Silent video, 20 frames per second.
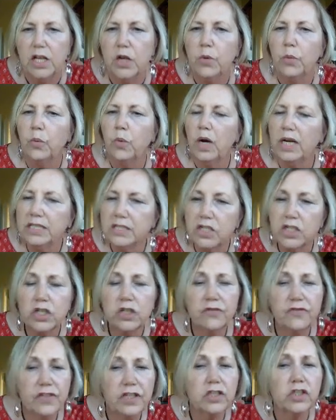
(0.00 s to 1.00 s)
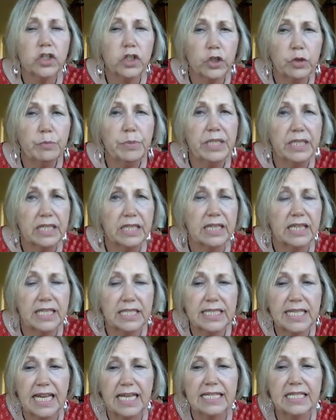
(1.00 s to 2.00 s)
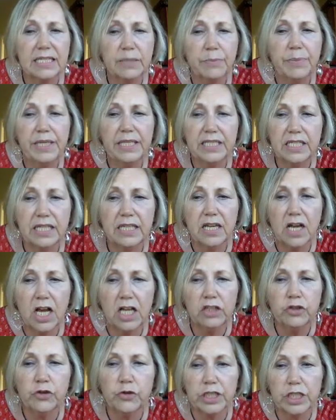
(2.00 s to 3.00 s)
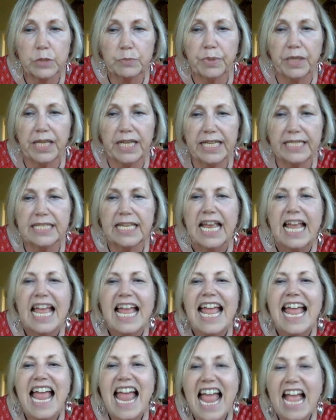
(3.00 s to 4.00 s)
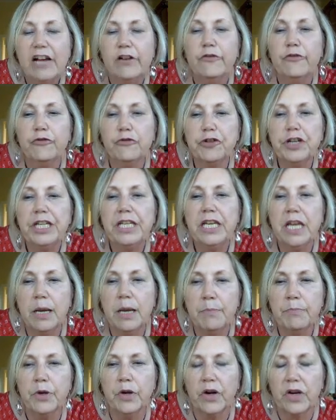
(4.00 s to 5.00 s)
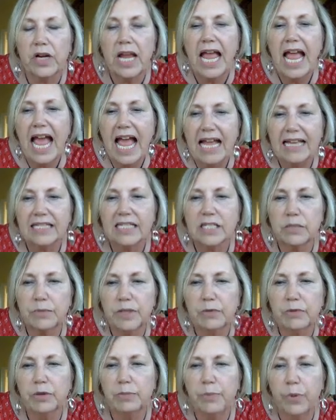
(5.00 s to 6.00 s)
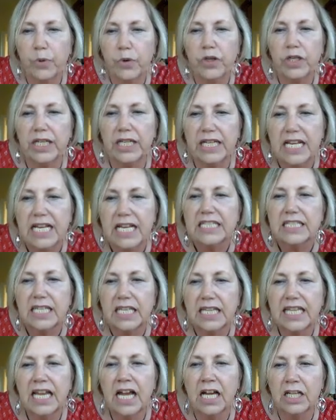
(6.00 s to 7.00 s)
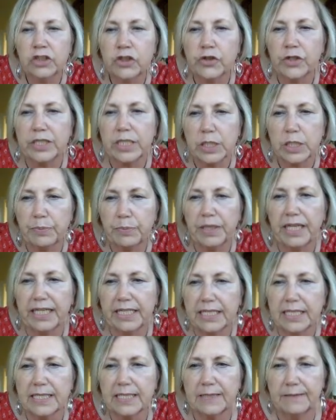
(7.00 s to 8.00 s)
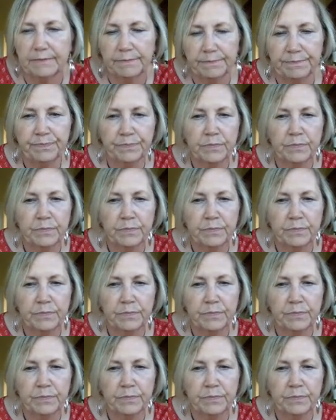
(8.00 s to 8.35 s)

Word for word: Once you've determined that this has to be to the hundredths place, every number has to be reported to the hundredths place.